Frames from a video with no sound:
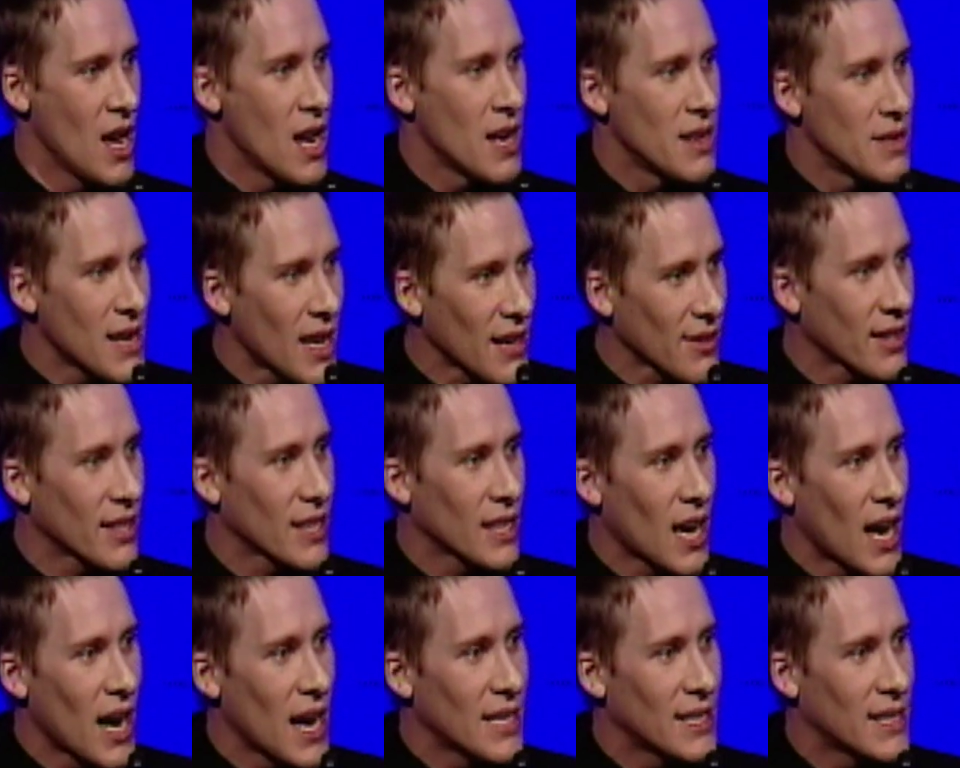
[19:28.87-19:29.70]
Nothing
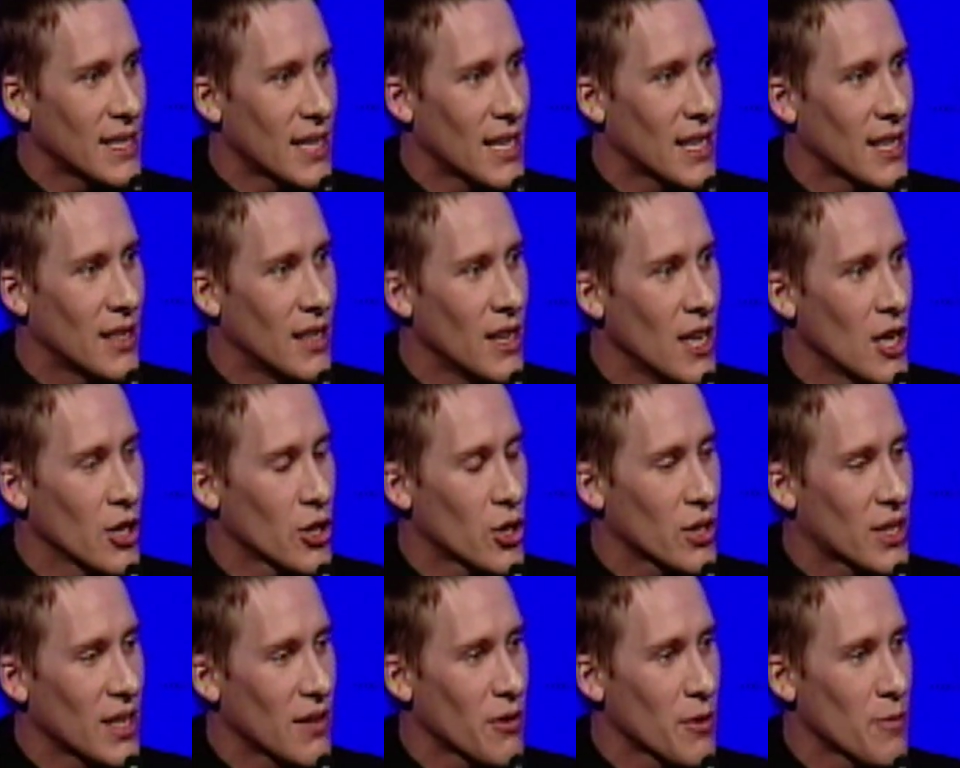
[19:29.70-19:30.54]
I did
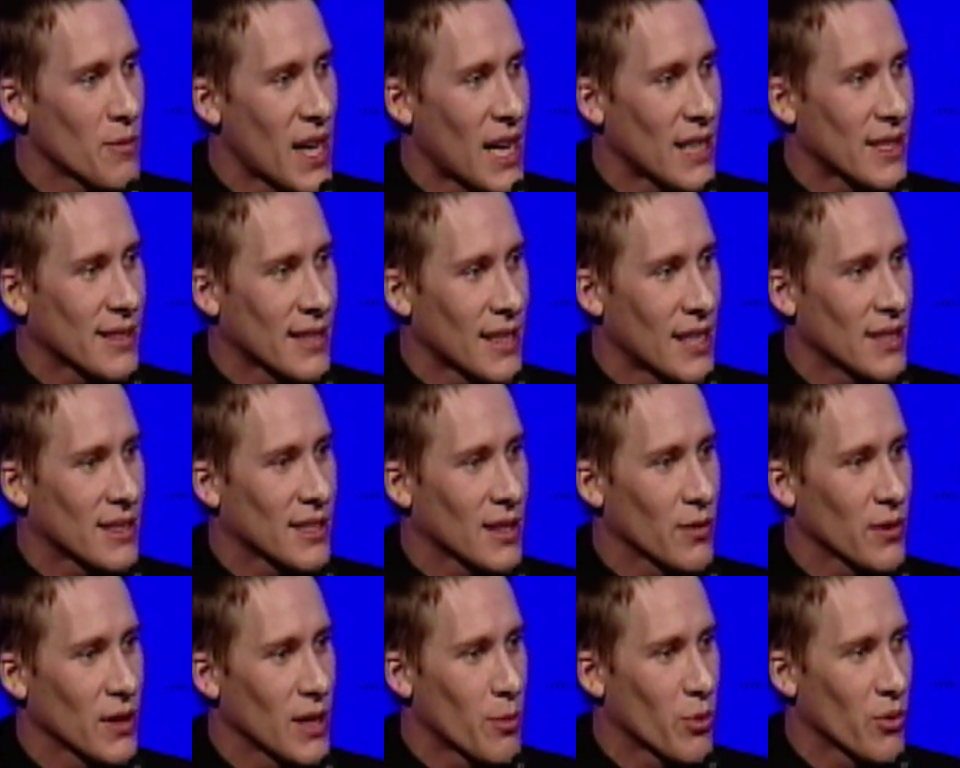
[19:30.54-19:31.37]
could give him that sense
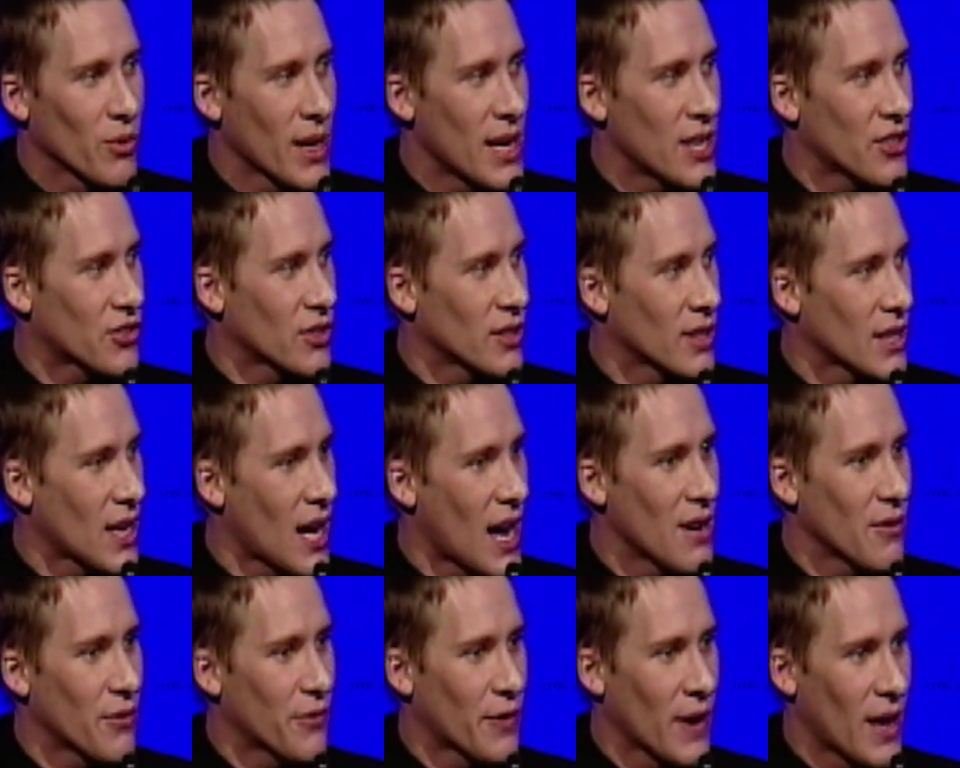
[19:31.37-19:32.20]
of liberation that
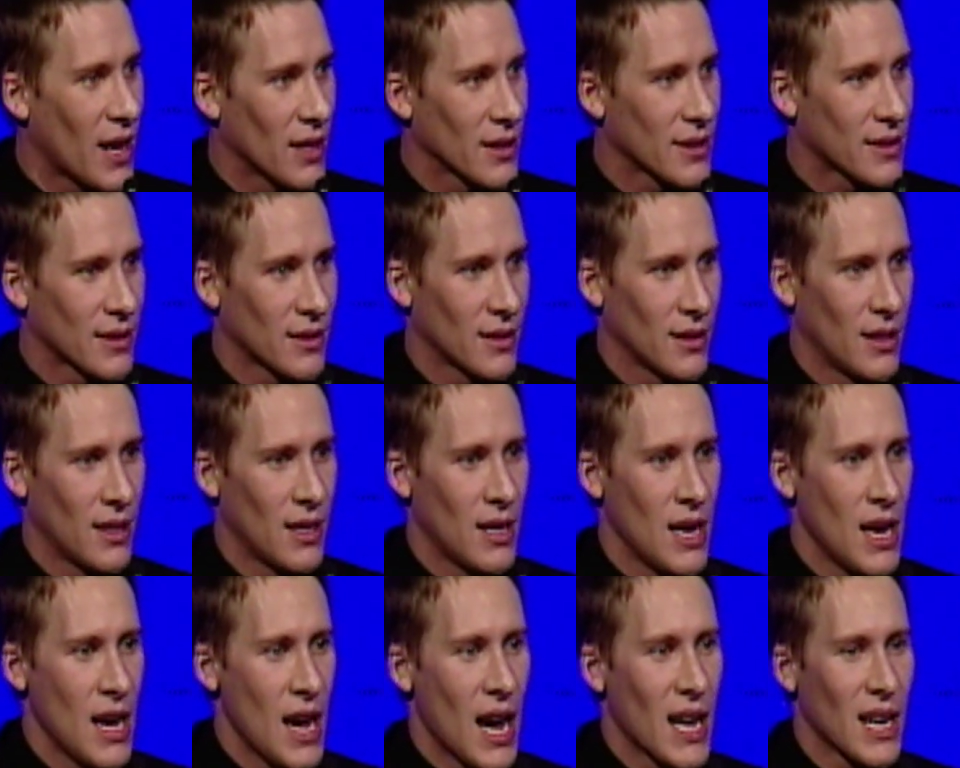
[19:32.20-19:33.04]
I felt.
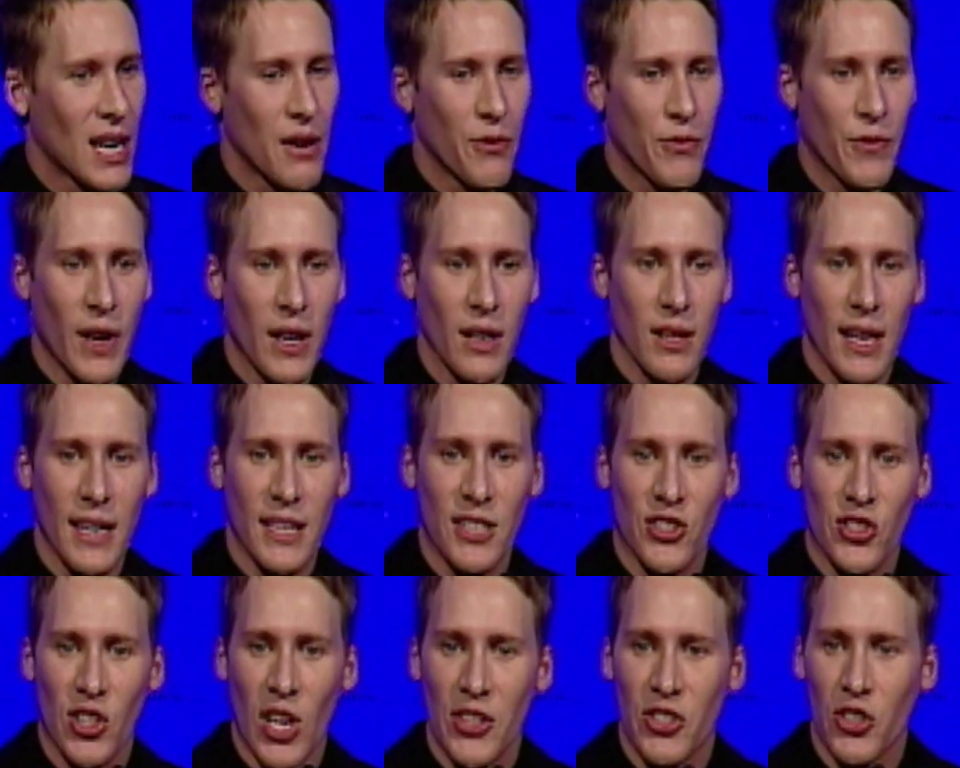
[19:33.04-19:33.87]
And I felt like
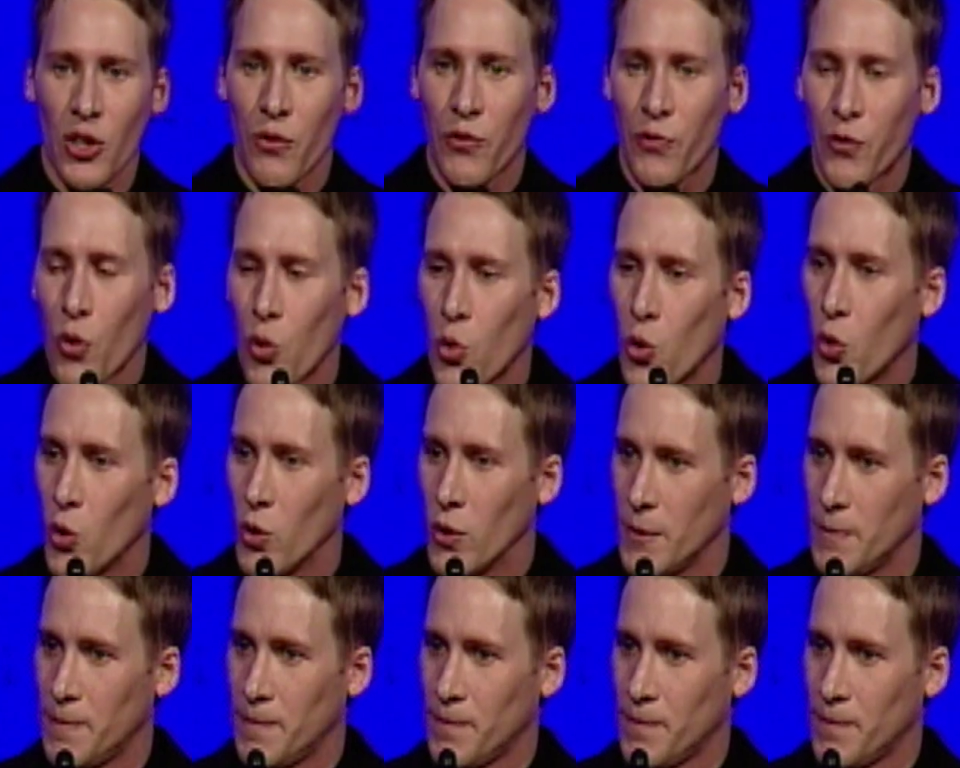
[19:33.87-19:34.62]
such a fool.